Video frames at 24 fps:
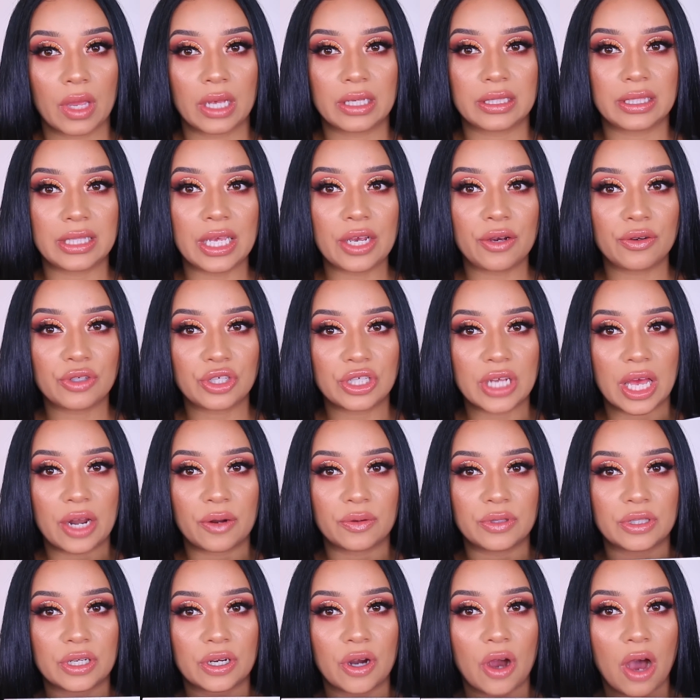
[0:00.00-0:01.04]
single
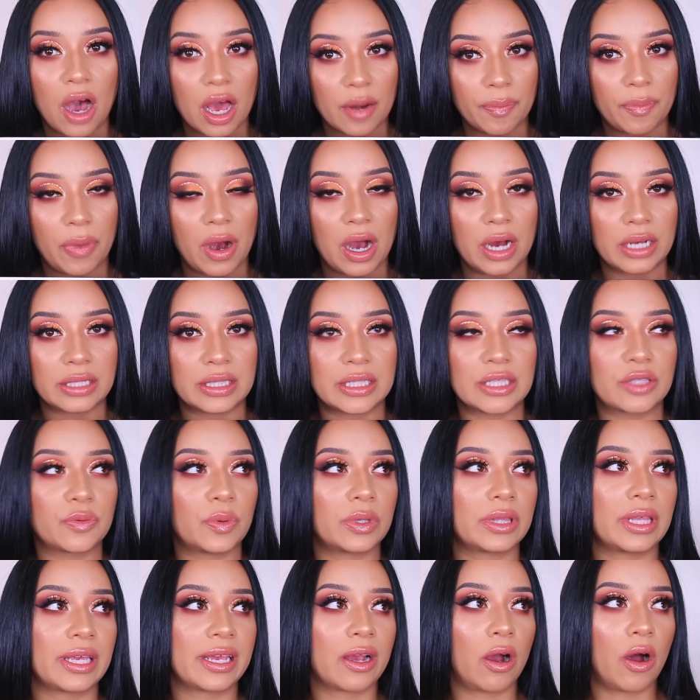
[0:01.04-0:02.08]
shadows, their hot pots is
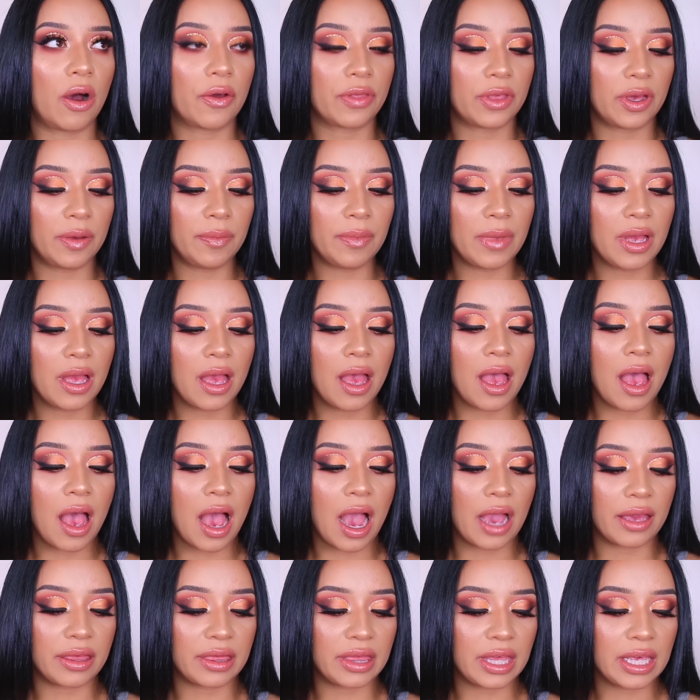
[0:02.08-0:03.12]
what they call them.
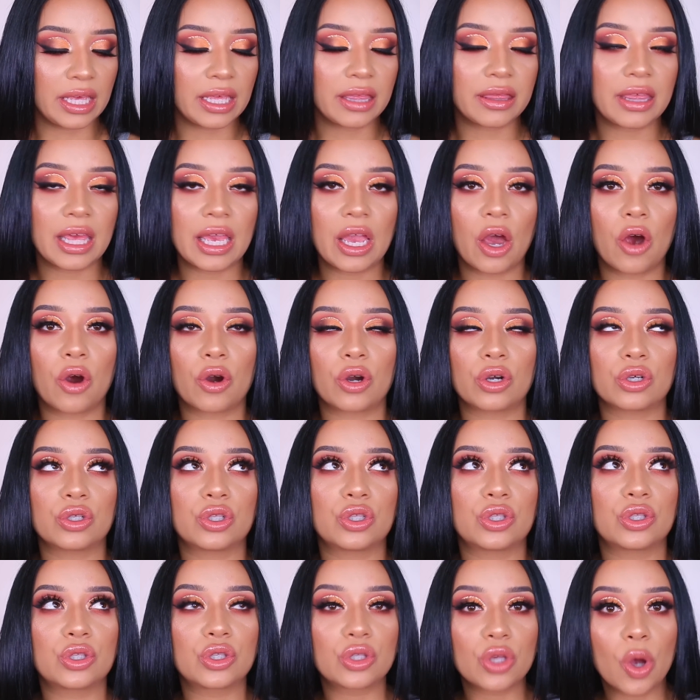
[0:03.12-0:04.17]
I think they are
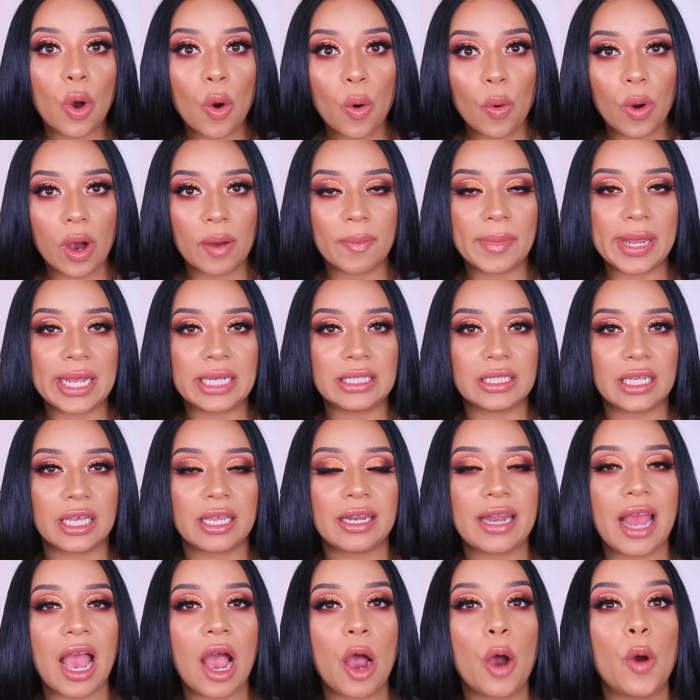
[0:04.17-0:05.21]
so
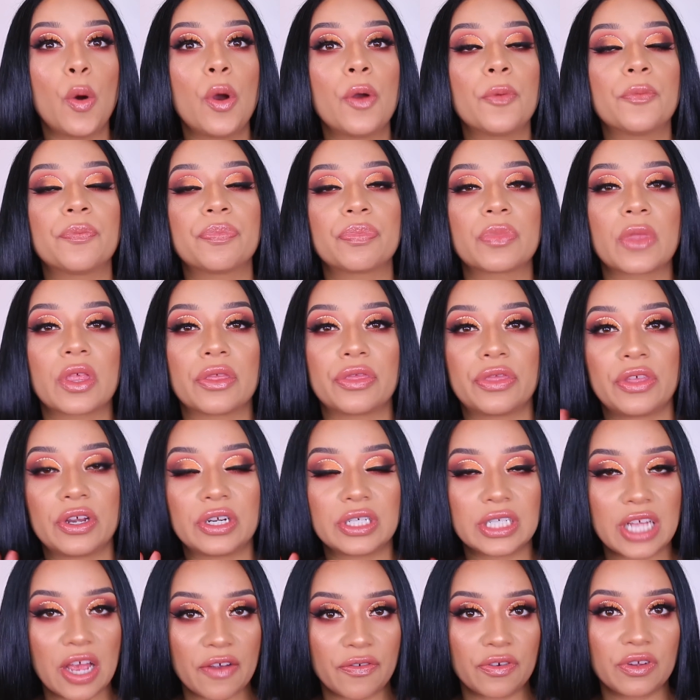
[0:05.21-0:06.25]
amazing. Now,
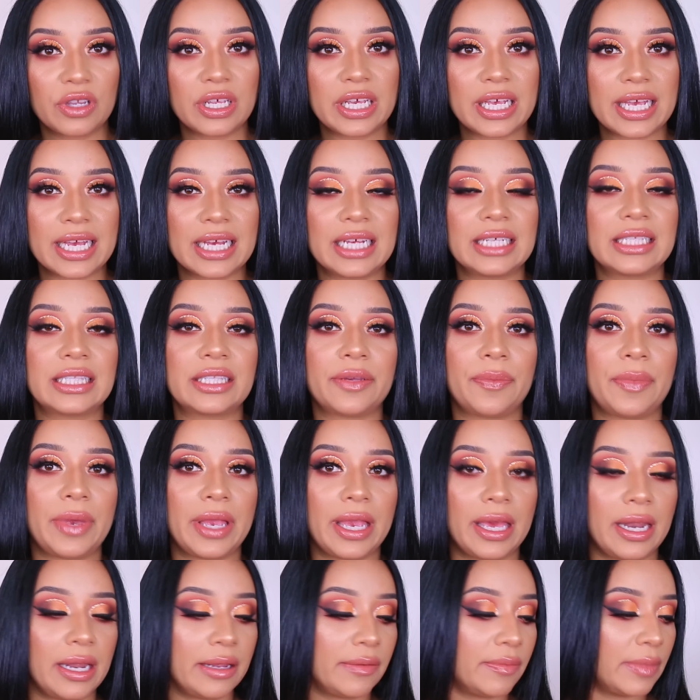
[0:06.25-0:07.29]
there definitely is some
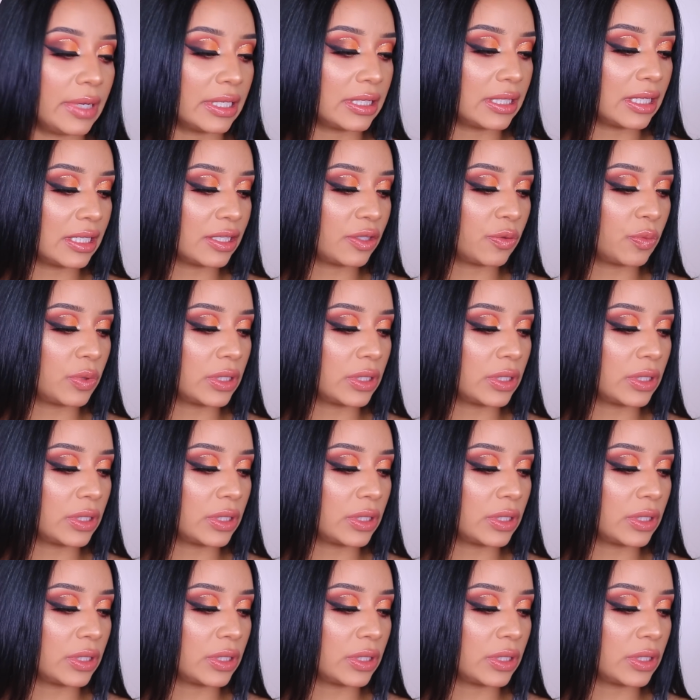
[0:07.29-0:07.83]
hit and misses